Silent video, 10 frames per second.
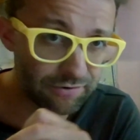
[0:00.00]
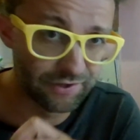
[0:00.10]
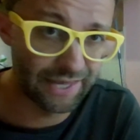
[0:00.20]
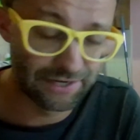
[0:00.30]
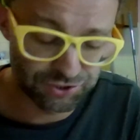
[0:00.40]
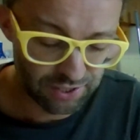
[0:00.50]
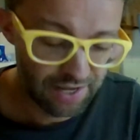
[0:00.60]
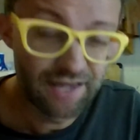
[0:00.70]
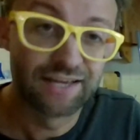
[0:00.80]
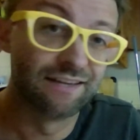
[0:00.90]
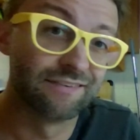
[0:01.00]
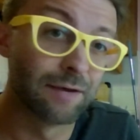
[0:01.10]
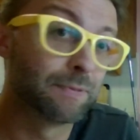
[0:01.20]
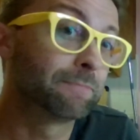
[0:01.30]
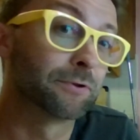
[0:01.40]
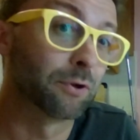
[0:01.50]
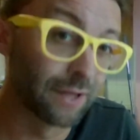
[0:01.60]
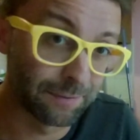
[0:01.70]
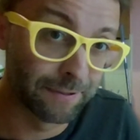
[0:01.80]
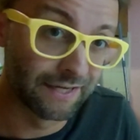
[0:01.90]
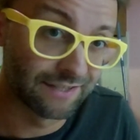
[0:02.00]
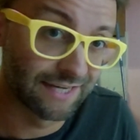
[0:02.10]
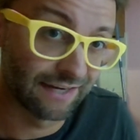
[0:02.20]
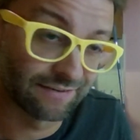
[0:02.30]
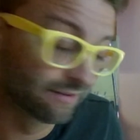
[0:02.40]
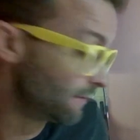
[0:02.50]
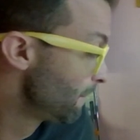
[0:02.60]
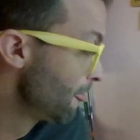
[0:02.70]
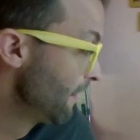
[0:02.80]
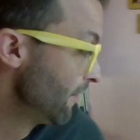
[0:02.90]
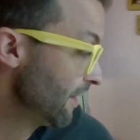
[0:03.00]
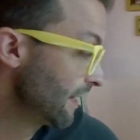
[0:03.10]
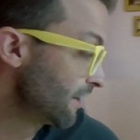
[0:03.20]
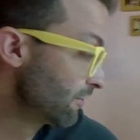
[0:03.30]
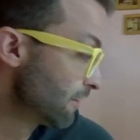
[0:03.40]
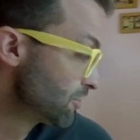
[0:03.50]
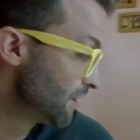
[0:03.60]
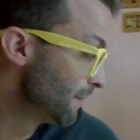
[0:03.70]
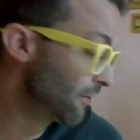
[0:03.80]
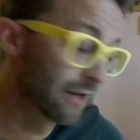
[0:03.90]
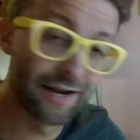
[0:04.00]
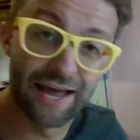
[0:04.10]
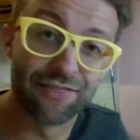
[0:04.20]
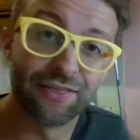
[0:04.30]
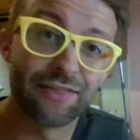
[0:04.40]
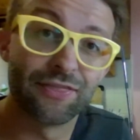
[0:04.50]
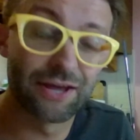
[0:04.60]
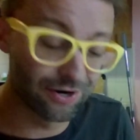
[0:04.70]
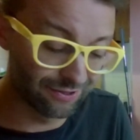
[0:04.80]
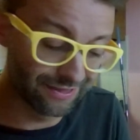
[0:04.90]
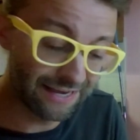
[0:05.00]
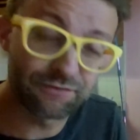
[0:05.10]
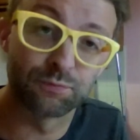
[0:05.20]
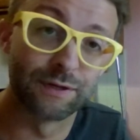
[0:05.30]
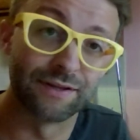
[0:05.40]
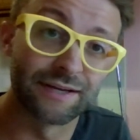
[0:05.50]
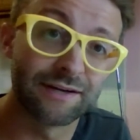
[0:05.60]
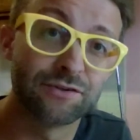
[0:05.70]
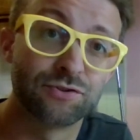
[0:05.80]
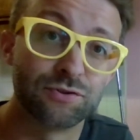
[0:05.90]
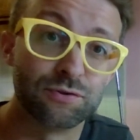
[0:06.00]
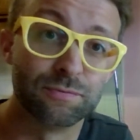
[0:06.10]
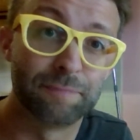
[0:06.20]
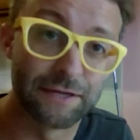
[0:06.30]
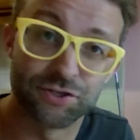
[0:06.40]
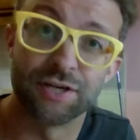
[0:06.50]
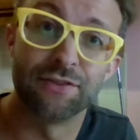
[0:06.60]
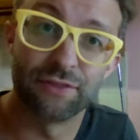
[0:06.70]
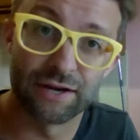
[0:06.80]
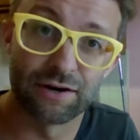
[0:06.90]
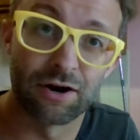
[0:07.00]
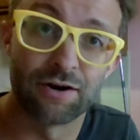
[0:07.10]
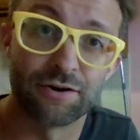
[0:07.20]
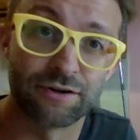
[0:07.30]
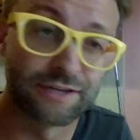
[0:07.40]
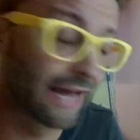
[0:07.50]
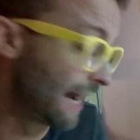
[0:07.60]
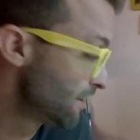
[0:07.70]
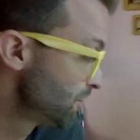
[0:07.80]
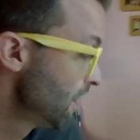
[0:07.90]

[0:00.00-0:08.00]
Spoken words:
the catch, is that people don't like paying taxes. They get grouchy about it and then they are less willing to pitch in their hard-earned cash